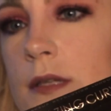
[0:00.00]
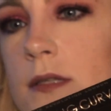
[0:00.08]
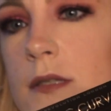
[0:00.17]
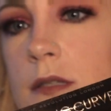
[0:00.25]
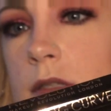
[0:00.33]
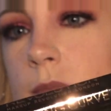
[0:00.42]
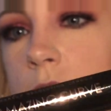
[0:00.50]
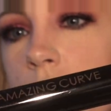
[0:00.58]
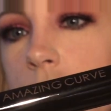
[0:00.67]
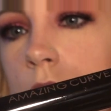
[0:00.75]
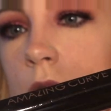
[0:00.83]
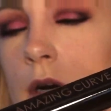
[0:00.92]
this is the
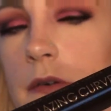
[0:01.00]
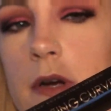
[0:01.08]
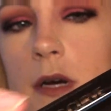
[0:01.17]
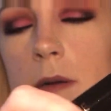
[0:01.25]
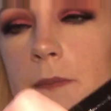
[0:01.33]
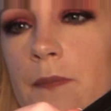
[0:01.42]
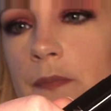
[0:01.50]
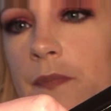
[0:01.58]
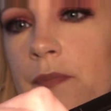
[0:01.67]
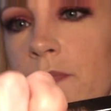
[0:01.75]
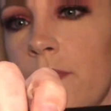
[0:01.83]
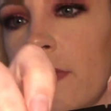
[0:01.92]
mascara.
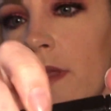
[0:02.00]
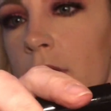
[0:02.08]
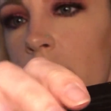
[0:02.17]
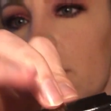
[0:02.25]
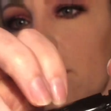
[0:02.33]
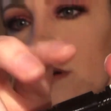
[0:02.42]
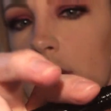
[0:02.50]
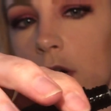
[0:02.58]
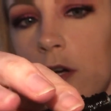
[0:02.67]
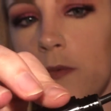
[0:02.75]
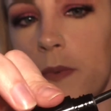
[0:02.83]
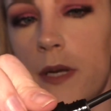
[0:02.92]

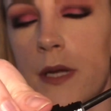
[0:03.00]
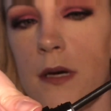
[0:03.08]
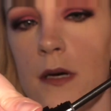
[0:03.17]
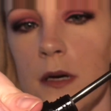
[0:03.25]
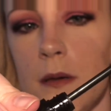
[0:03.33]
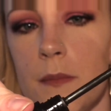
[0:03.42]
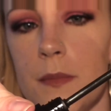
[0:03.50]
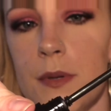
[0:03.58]
Open it up.